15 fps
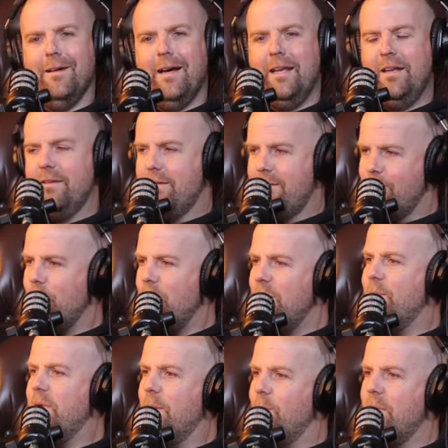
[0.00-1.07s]
And me
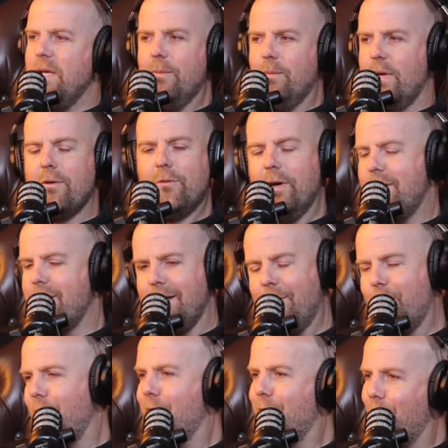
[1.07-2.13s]
being me, I'm like, right, I'm gonna
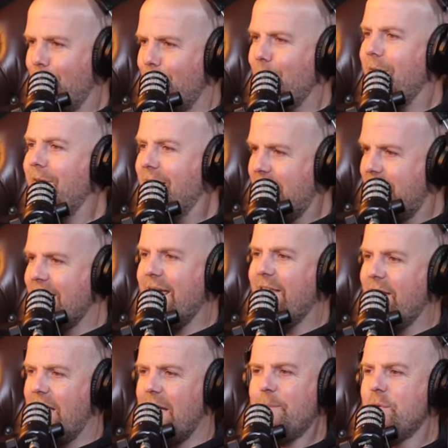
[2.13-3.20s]
put the phone away and I'm gonna get
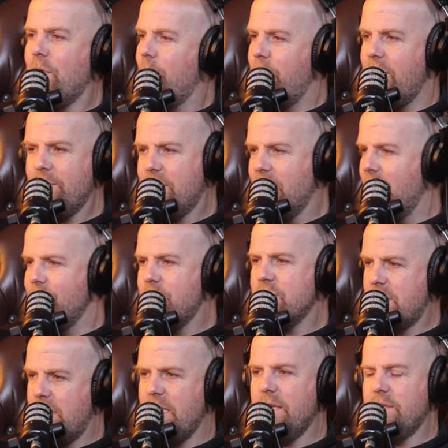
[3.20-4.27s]
the laptop out properly. and I'm
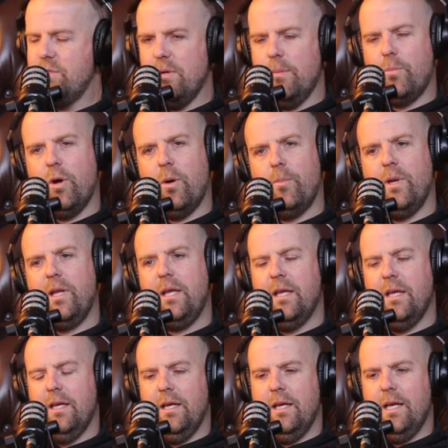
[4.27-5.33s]
just gonna do it properly.
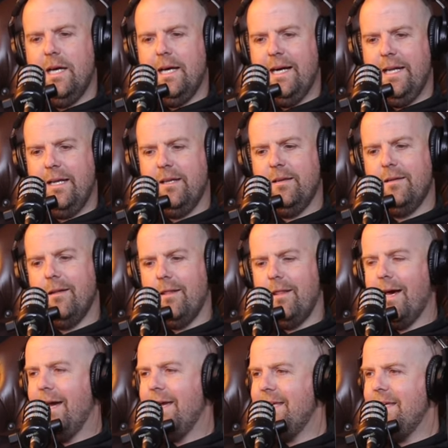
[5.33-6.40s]
And
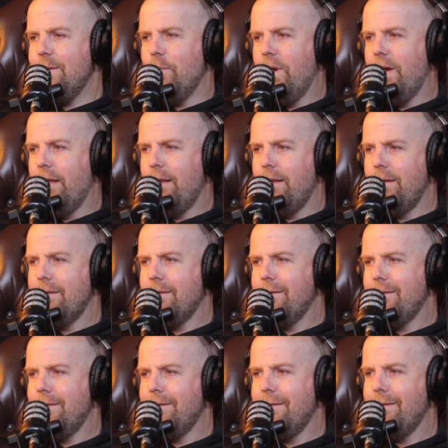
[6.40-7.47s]
that email,
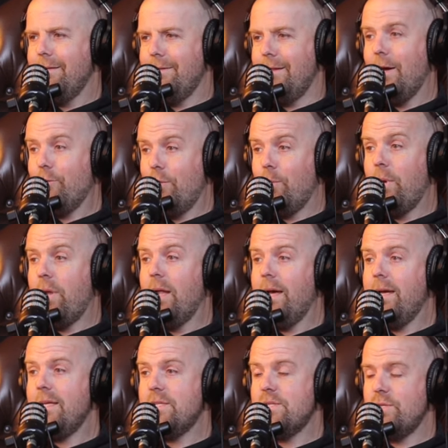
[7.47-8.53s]
that
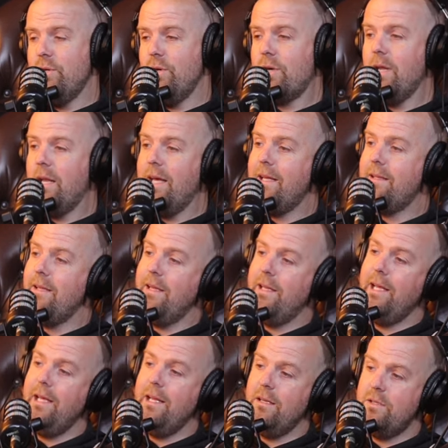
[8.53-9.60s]
reply
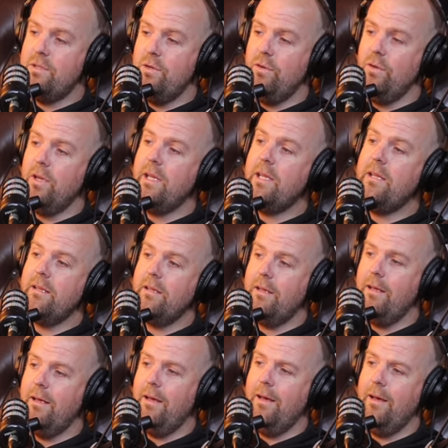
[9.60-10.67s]
circulated internally
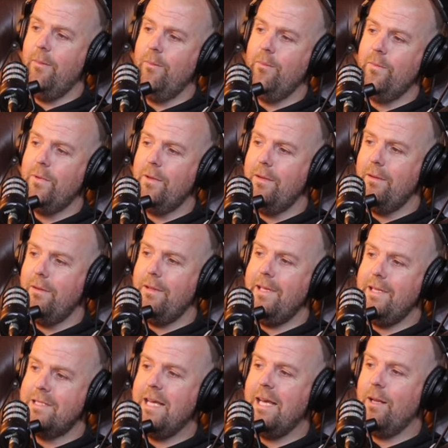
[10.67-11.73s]
um,
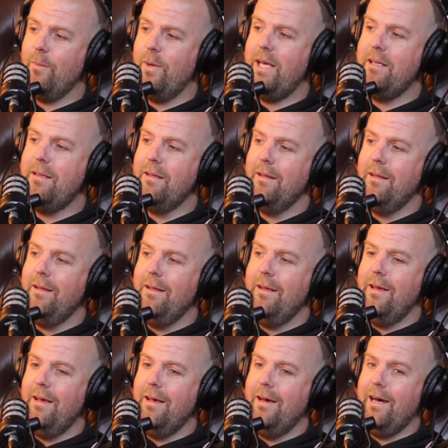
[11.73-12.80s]
in TaylorMade,
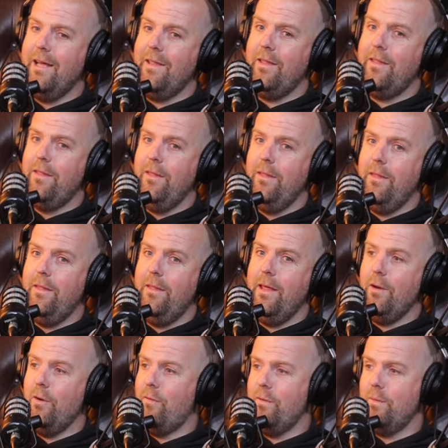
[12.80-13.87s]
and
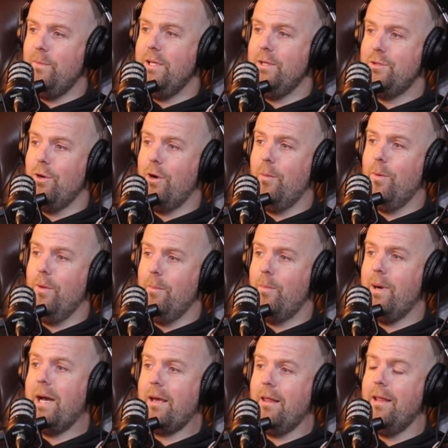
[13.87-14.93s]
they offered me a job on the
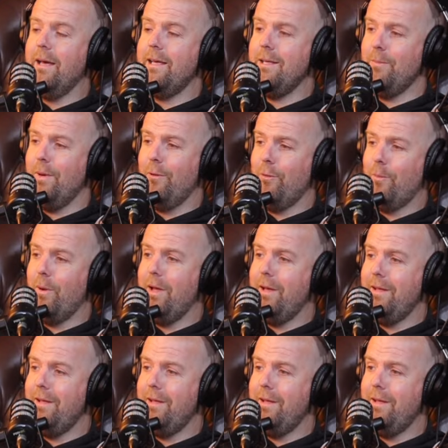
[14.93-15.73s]
back of that email reply.